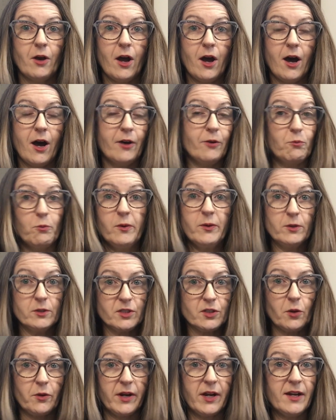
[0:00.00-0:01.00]

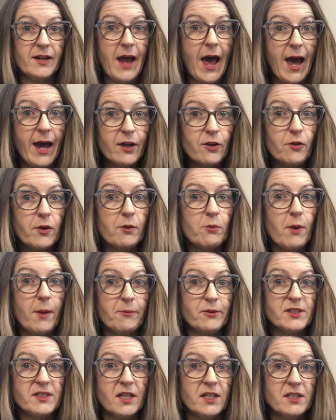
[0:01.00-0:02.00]
an accurate
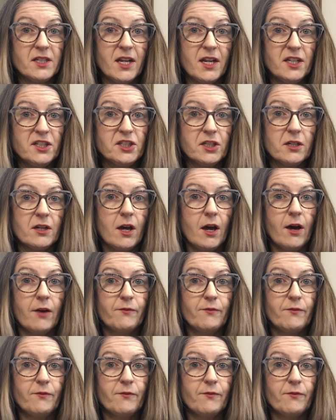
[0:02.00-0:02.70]
representation